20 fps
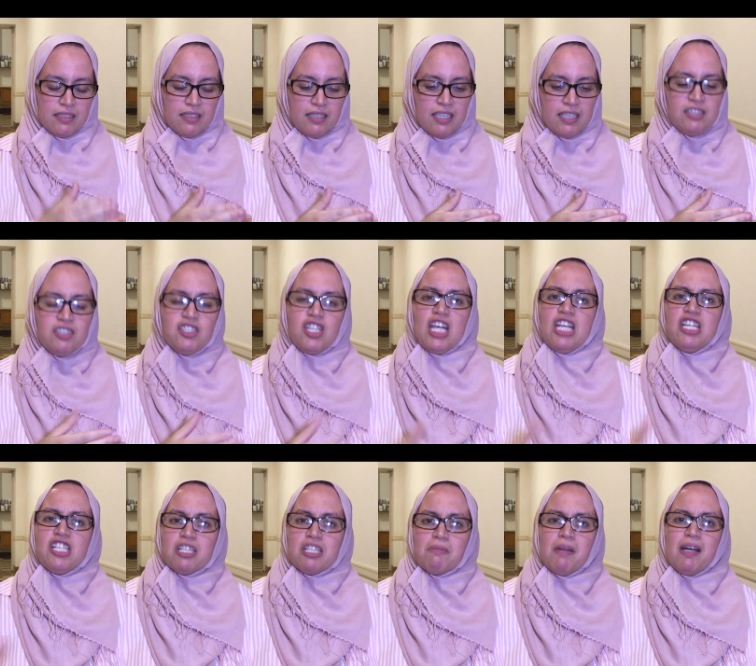is
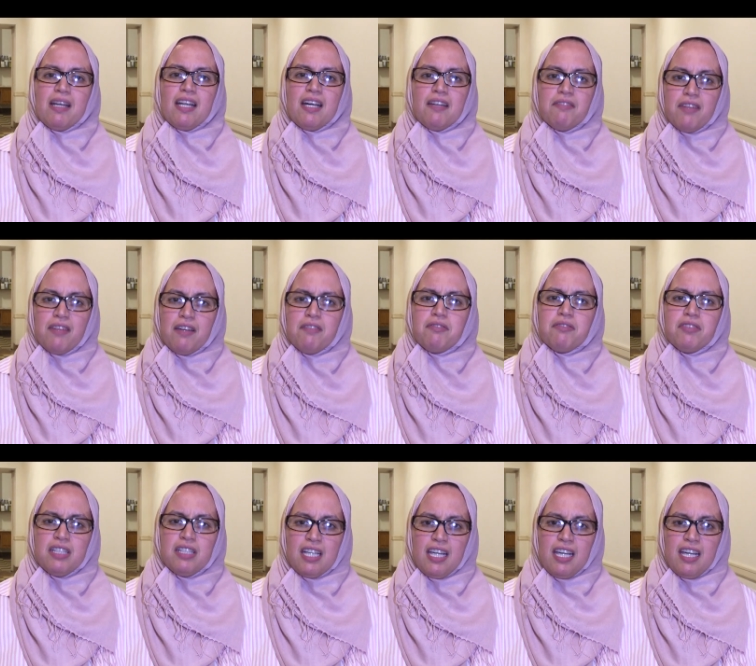changing my life
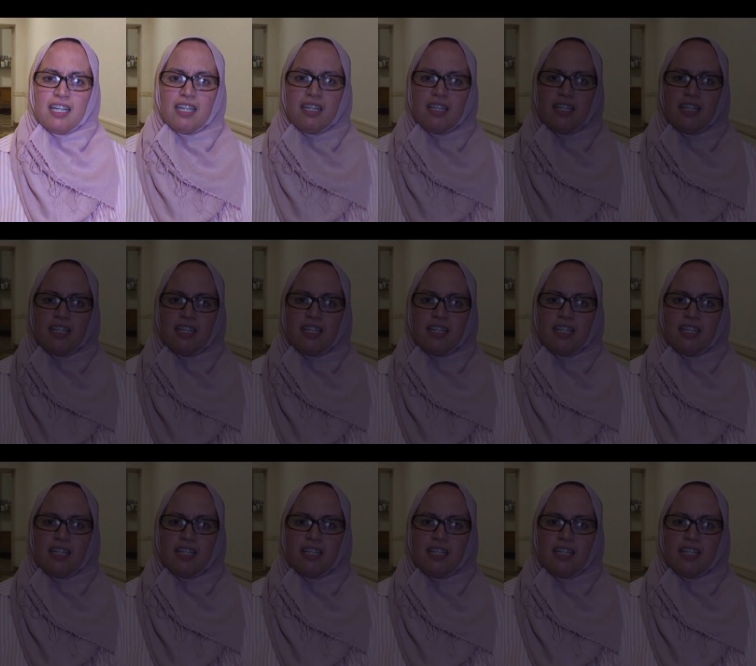every day.